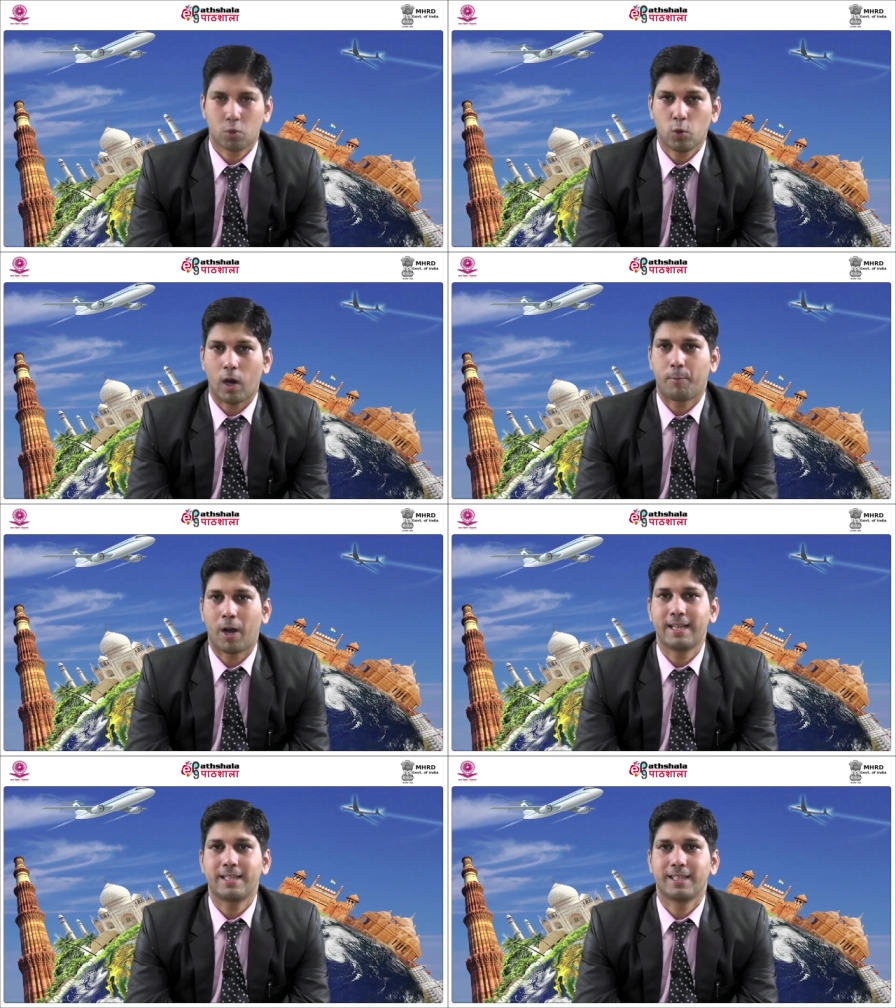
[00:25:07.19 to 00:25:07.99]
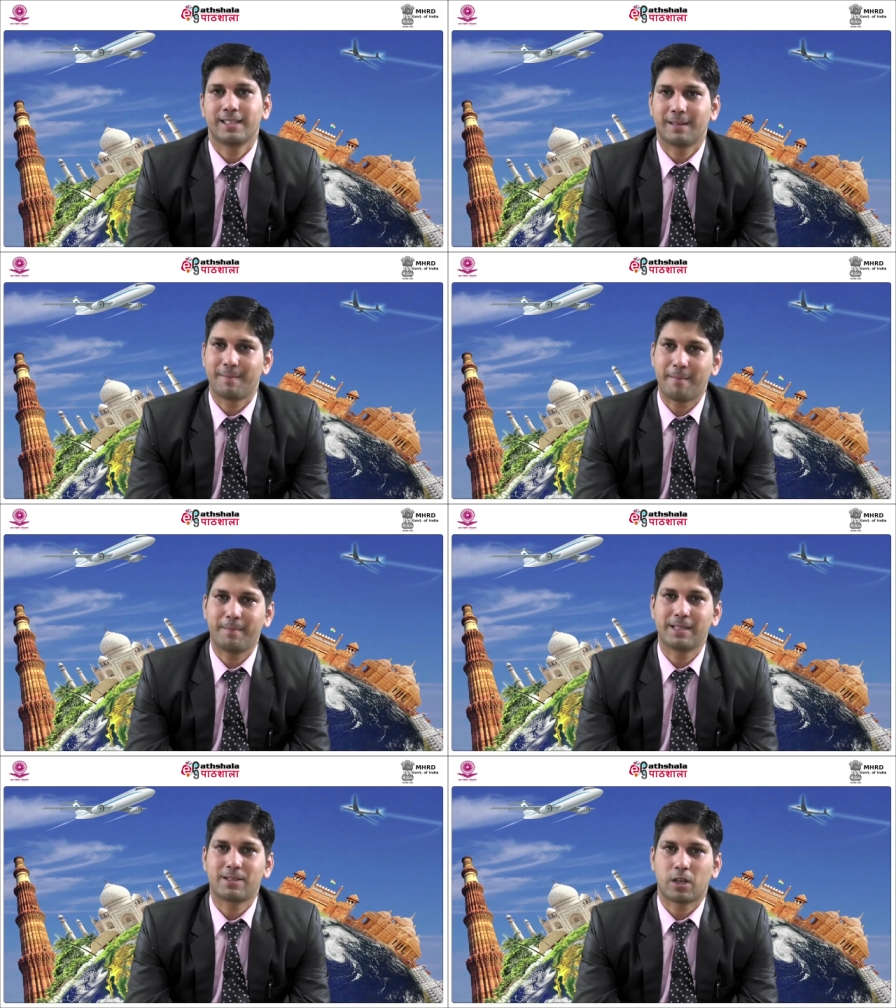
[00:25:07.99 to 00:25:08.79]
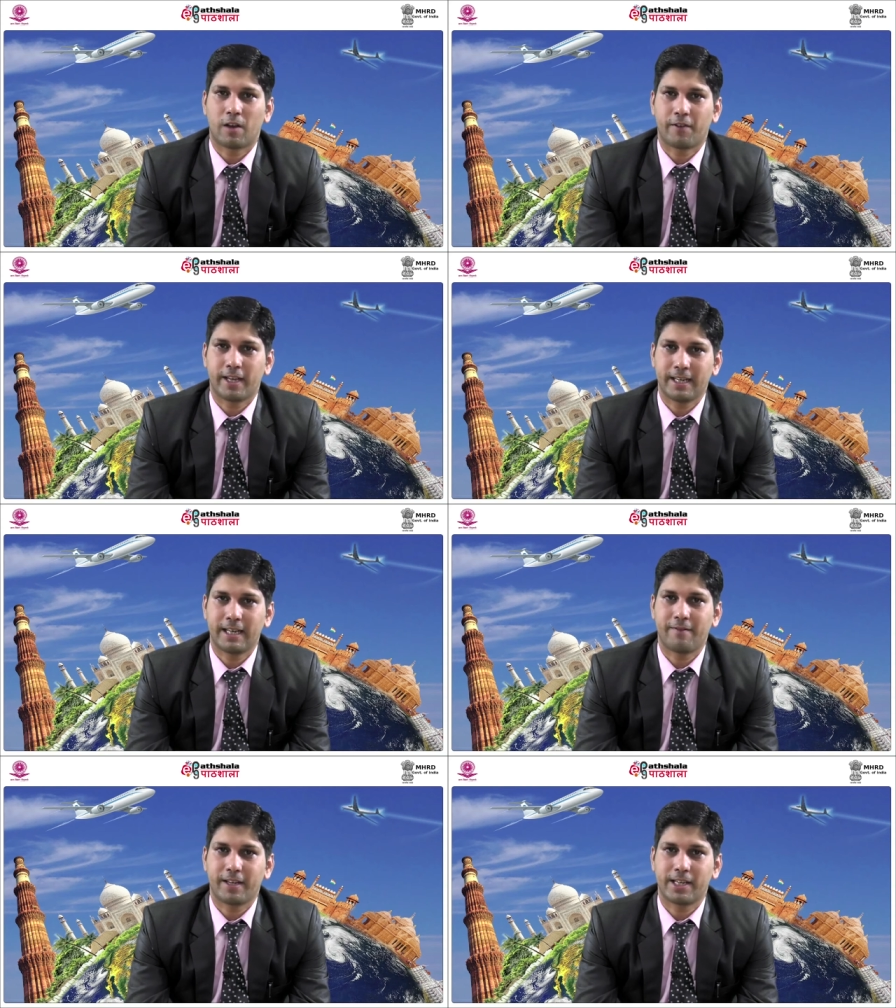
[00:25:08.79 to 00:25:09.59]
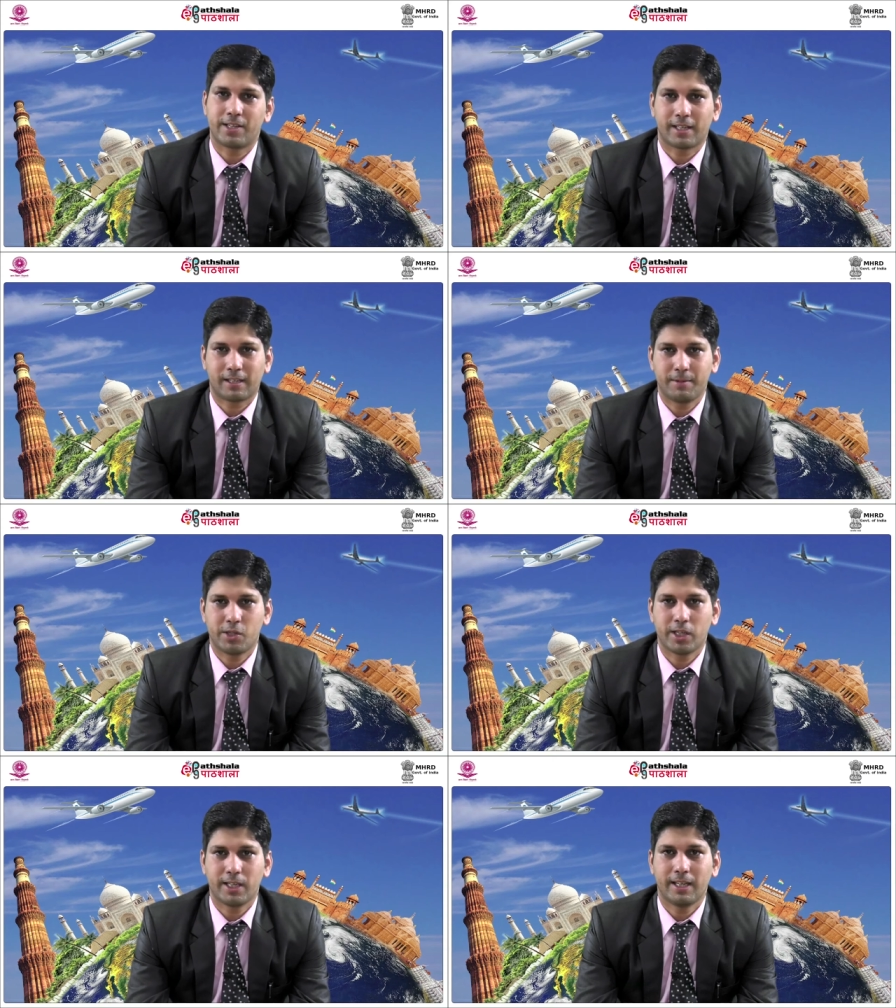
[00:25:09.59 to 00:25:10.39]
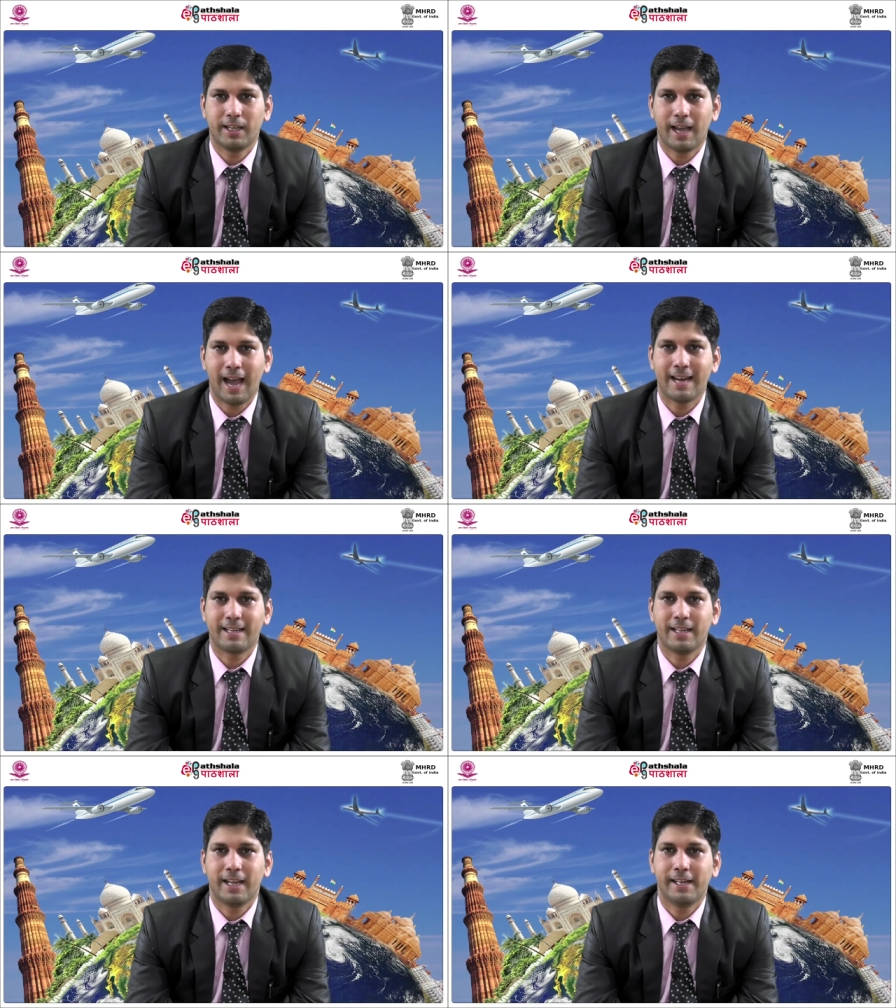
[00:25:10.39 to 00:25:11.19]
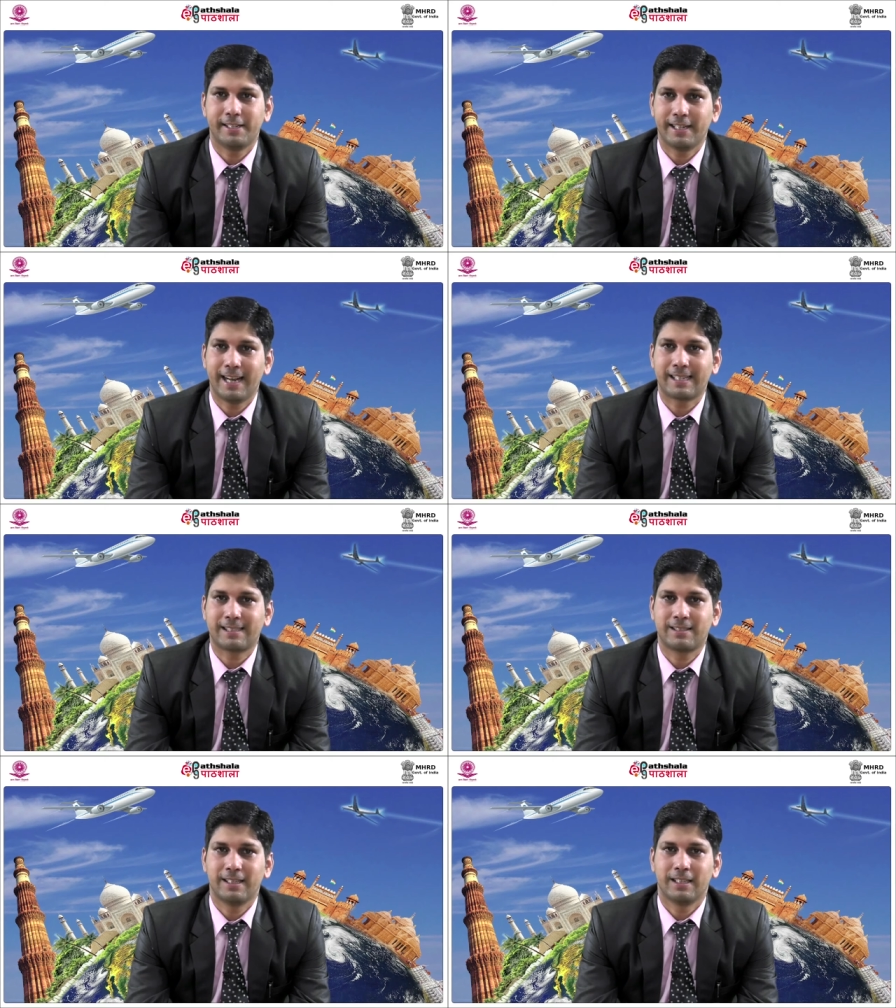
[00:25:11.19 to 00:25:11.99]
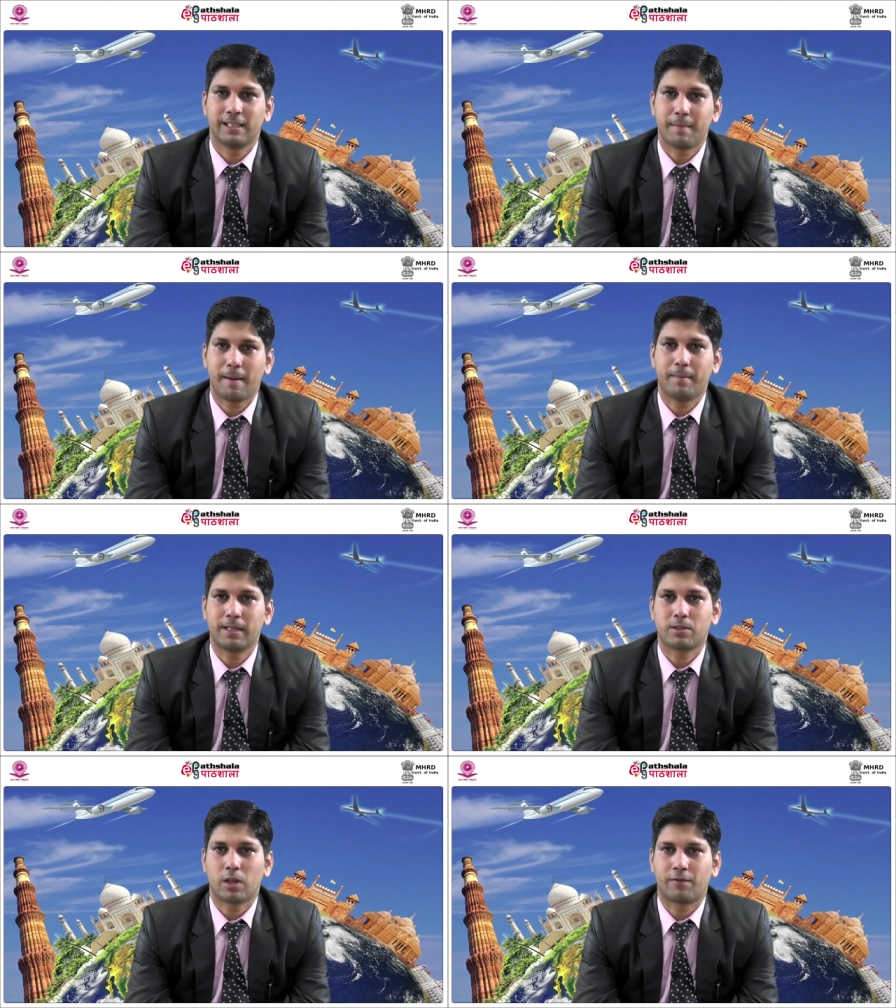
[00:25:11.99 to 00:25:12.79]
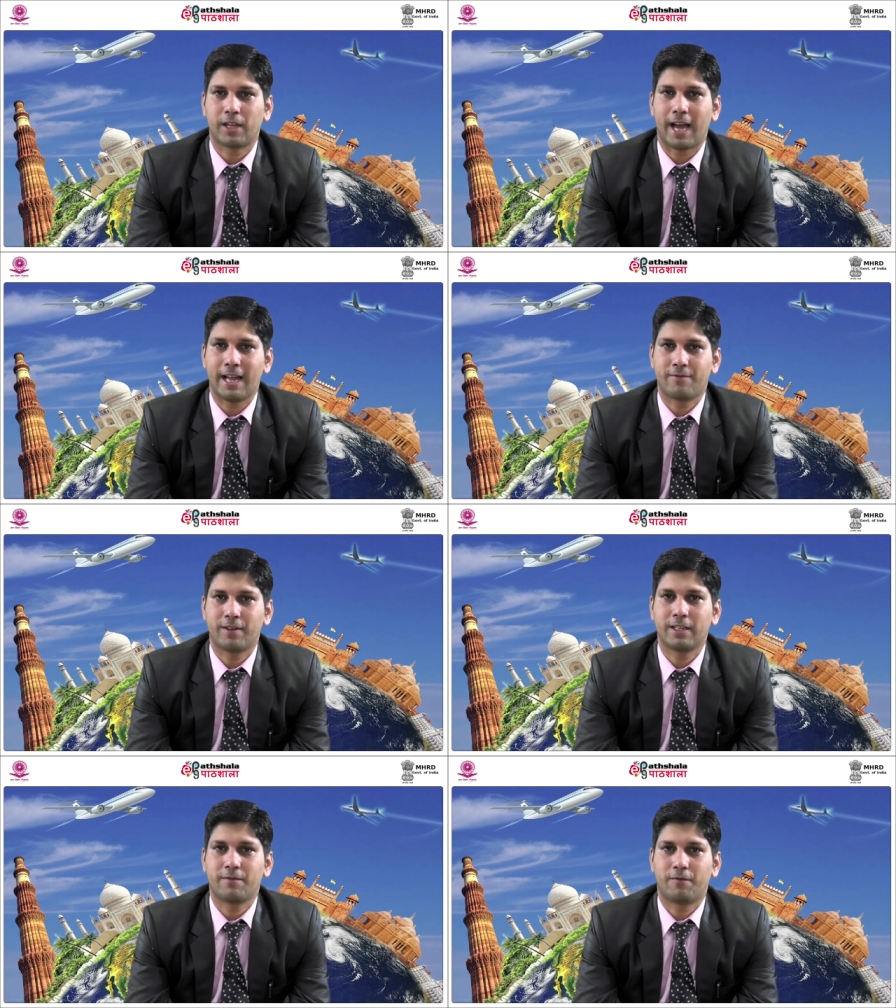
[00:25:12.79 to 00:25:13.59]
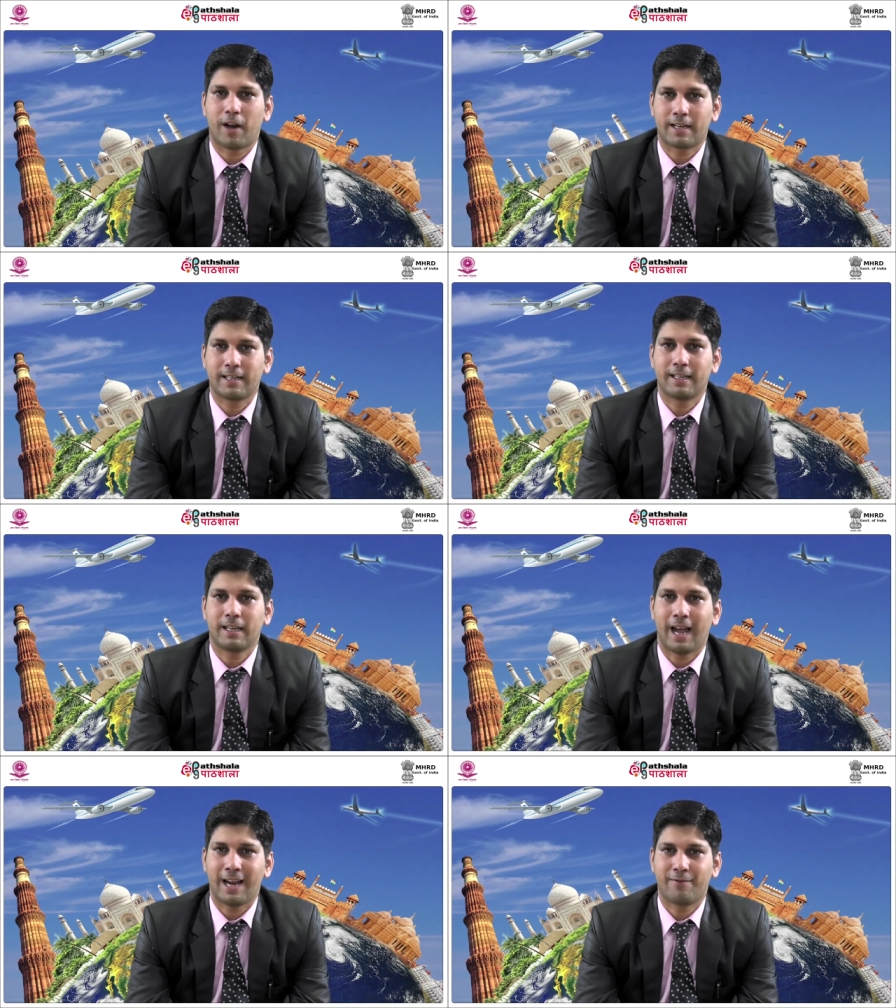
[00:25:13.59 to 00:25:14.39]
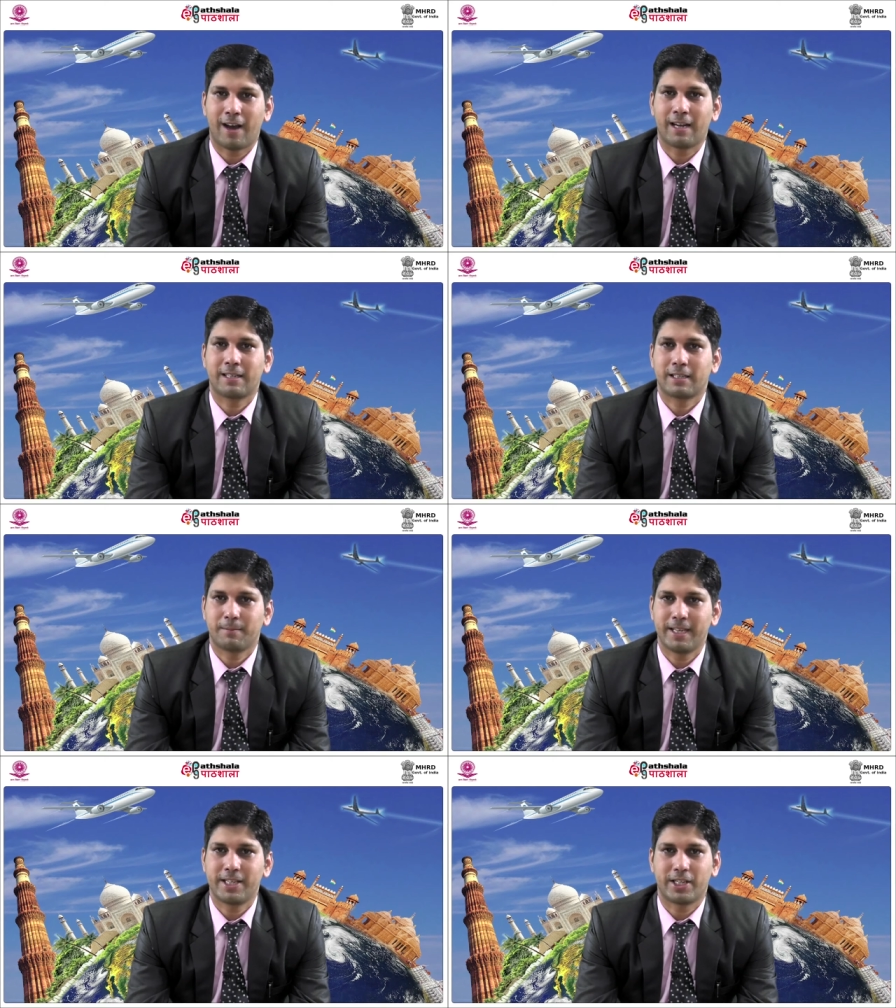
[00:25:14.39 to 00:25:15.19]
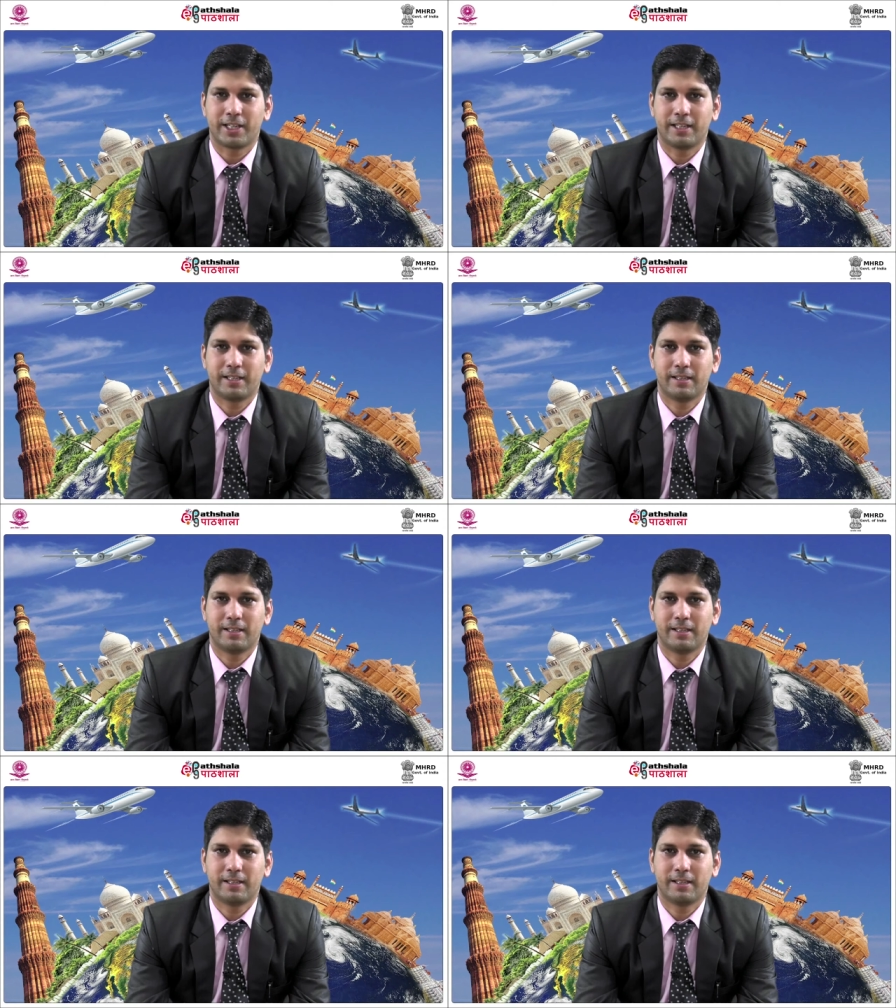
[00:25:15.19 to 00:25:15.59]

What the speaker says: to appoint the members of Air Navigation Commission, and it elects the members of the Edward Warner Edward Committee.